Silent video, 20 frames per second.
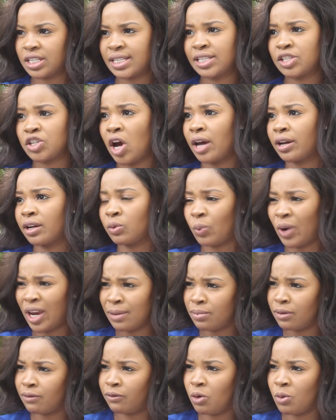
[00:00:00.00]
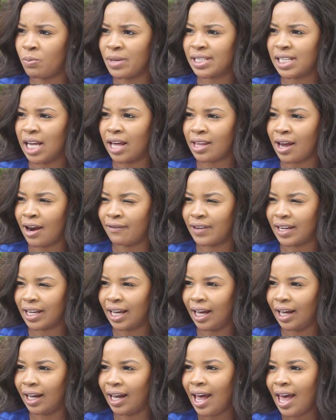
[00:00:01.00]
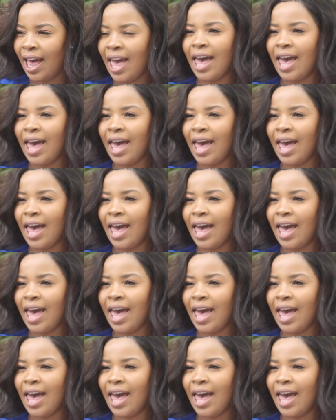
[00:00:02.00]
started way before Miss South Africa.